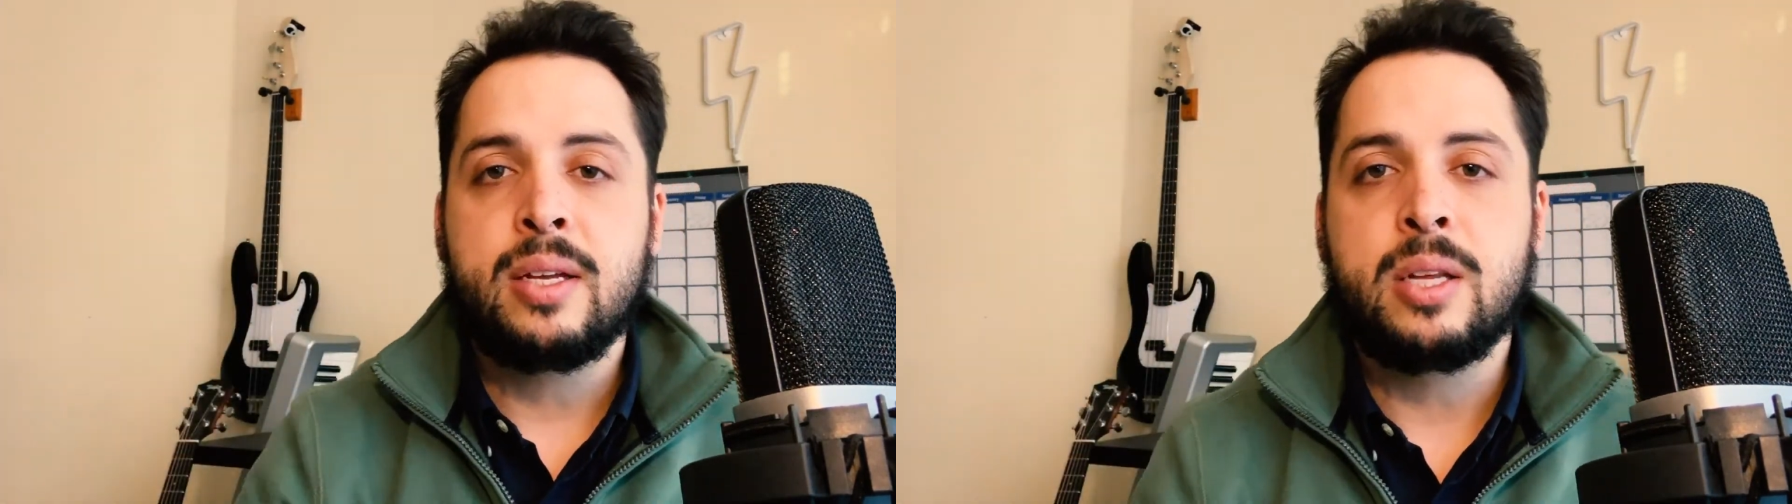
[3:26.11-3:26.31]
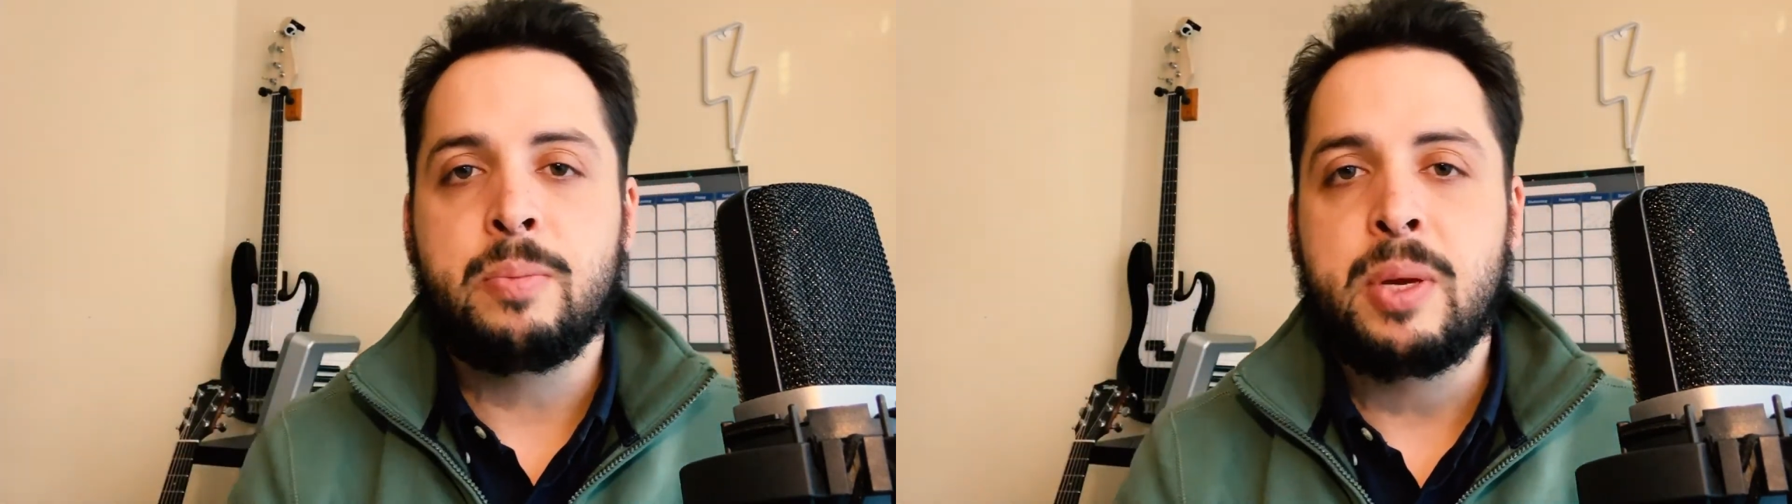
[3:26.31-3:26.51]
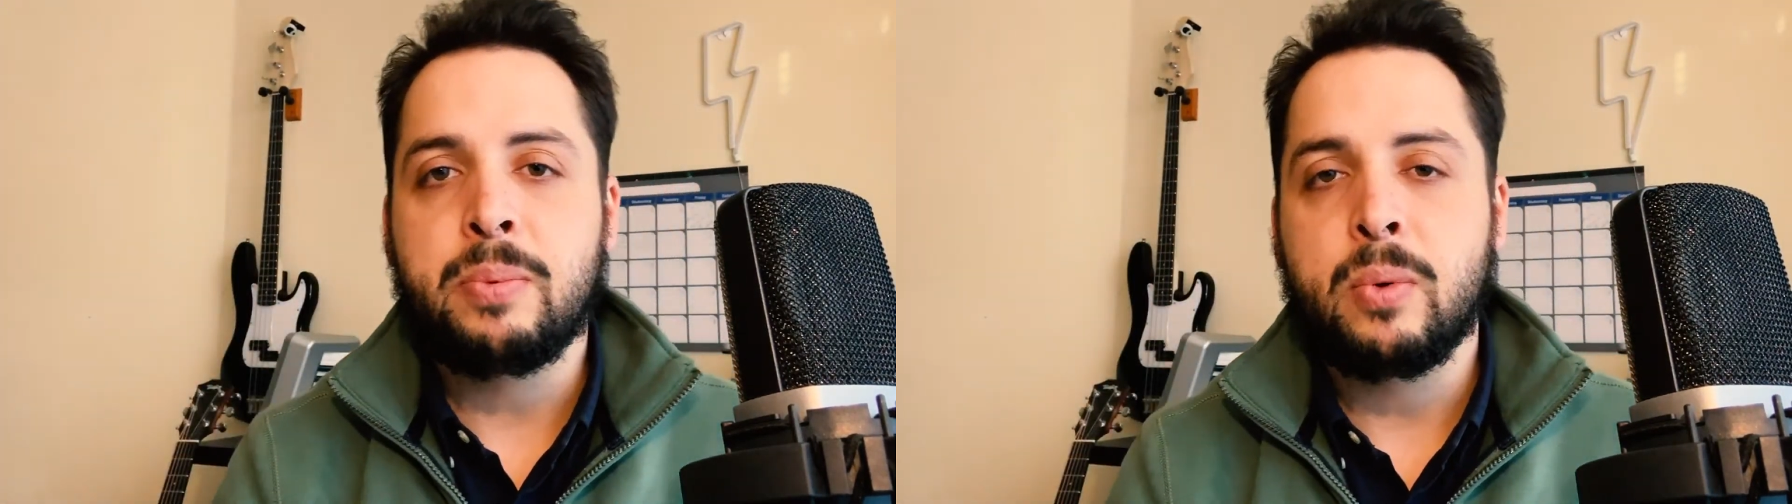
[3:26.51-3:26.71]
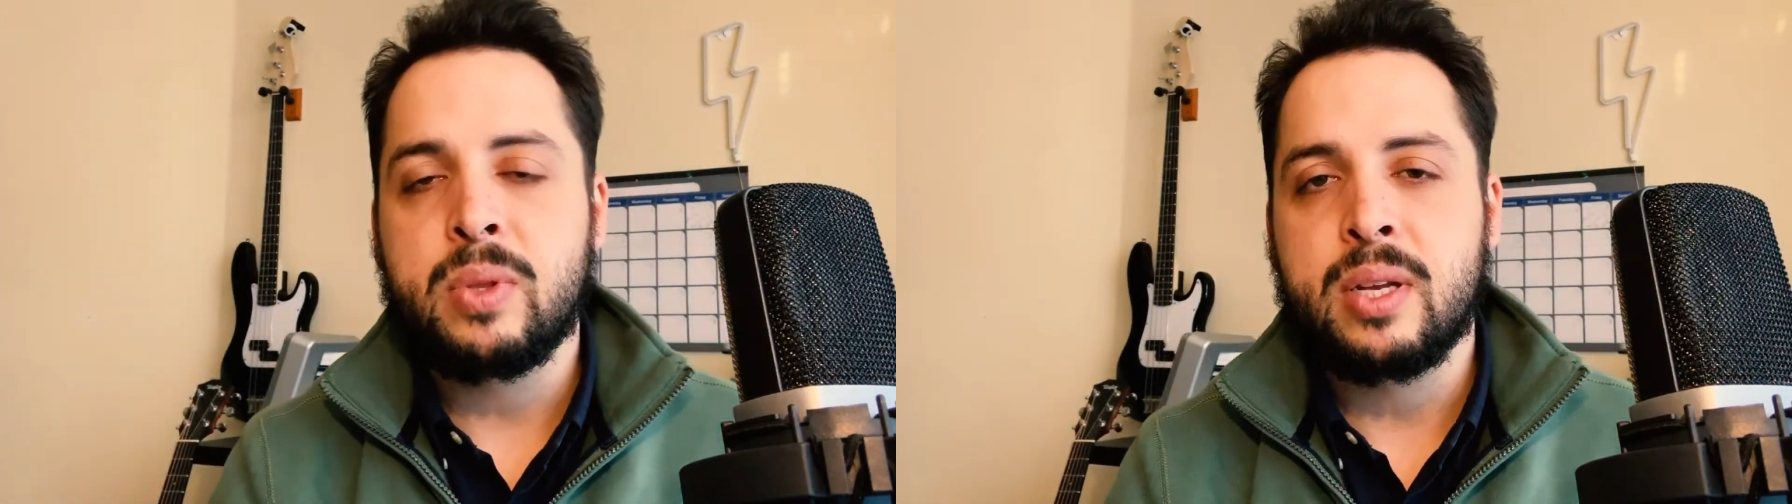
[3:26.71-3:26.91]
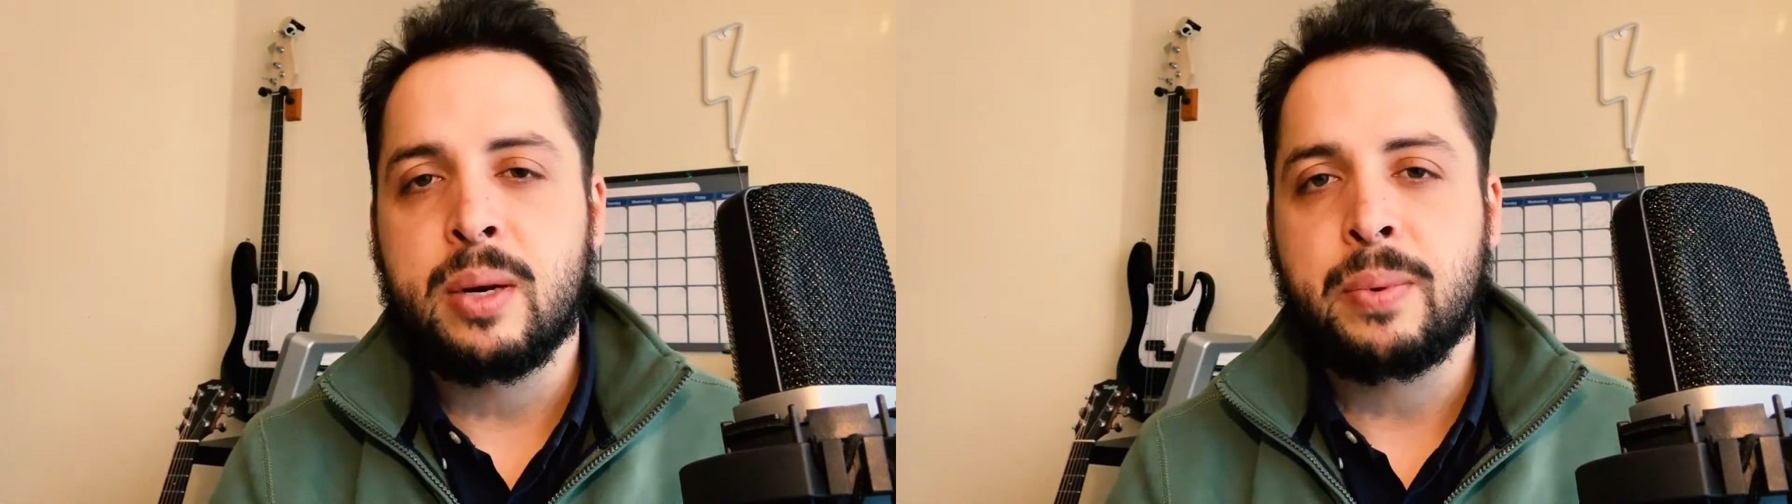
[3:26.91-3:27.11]
to people
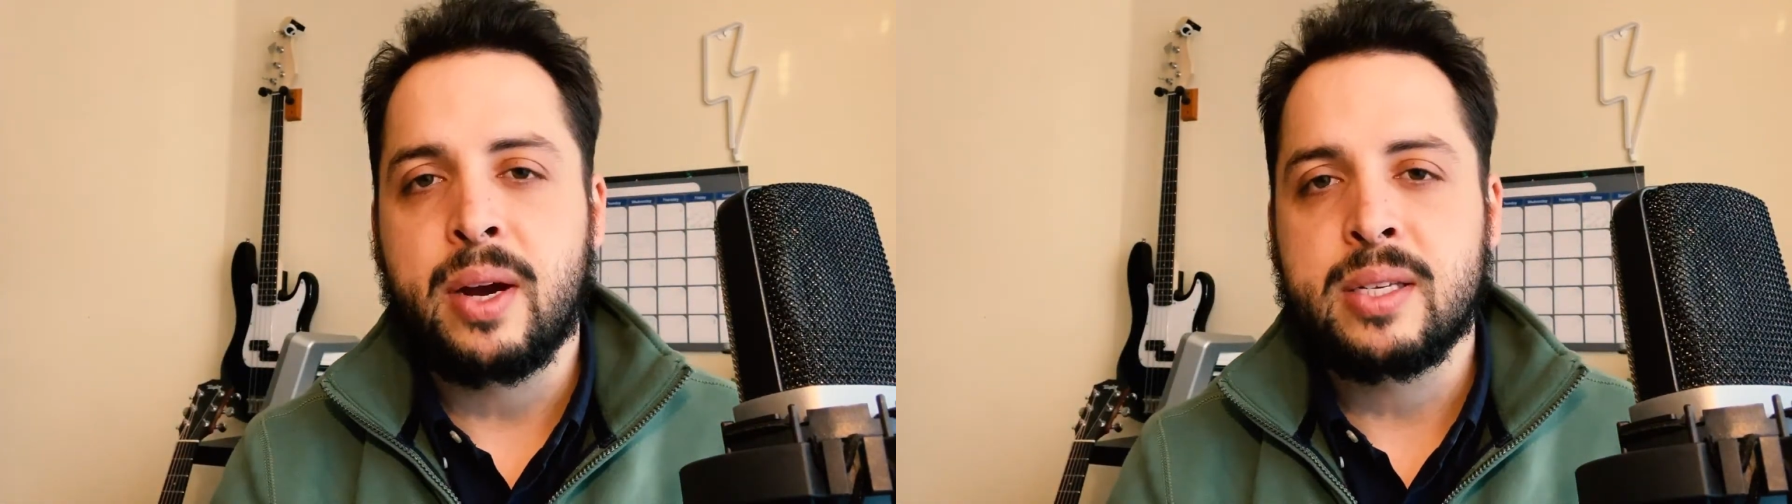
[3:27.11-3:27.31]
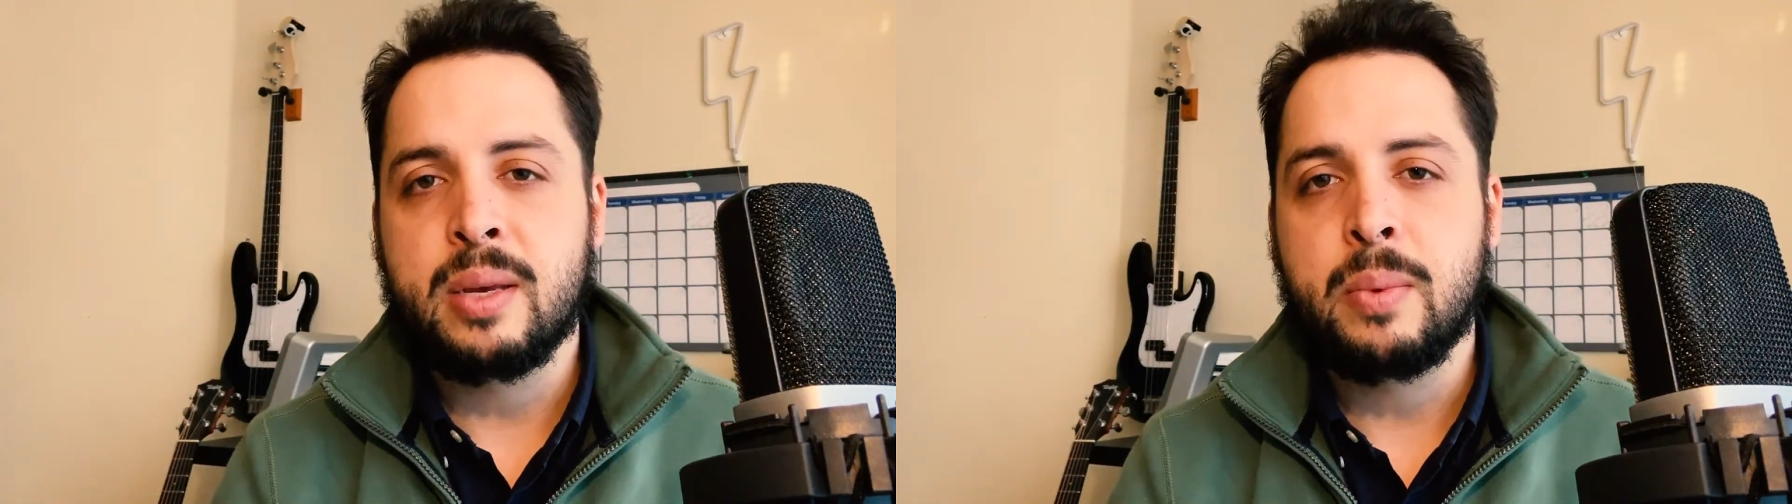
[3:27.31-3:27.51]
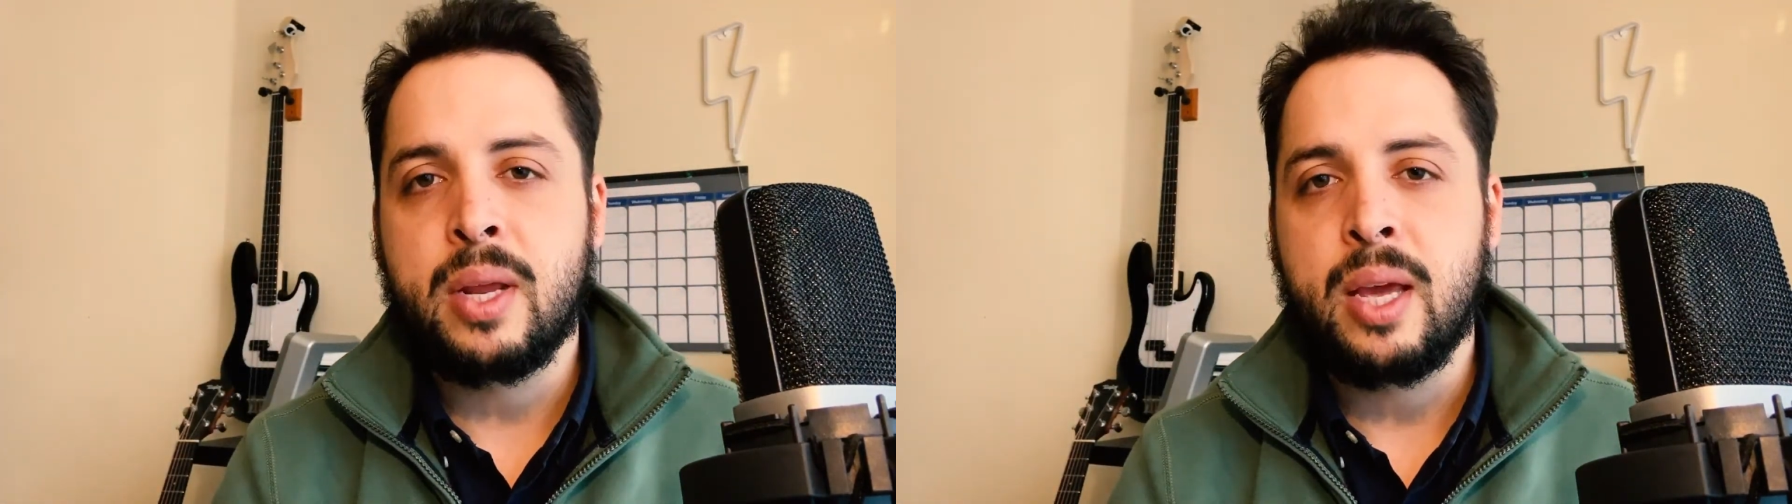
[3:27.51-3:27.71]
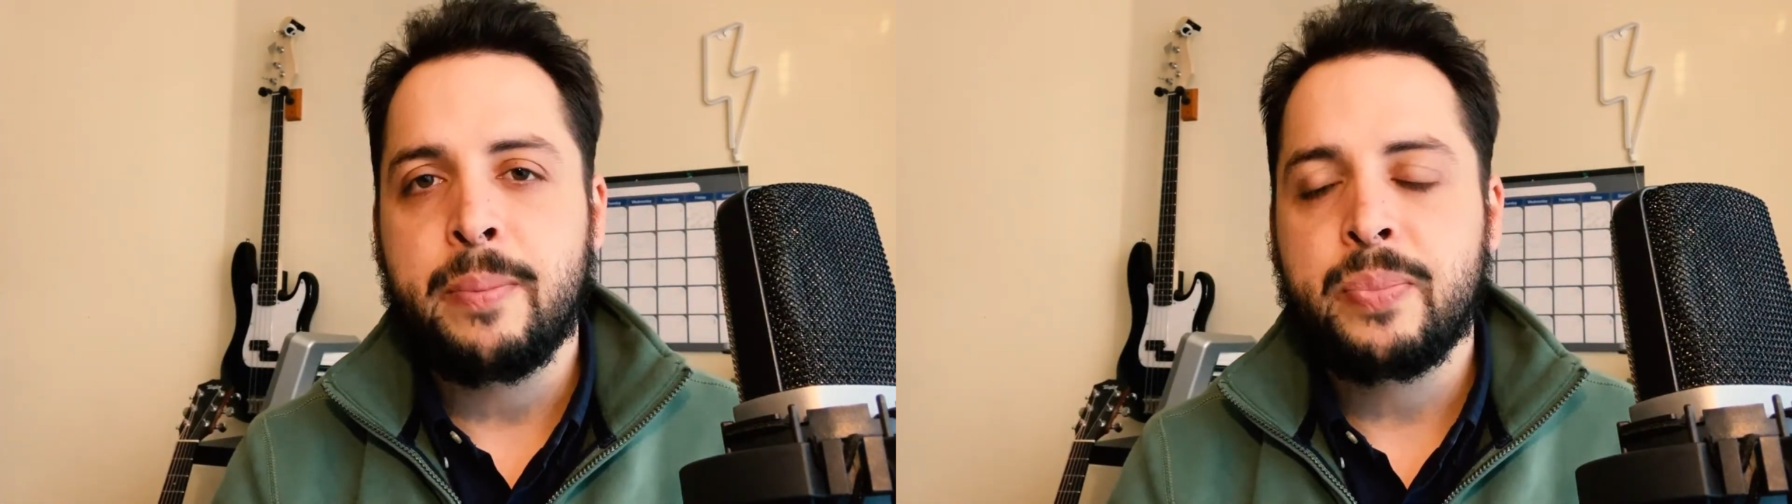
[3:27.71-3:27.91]
within our proximity.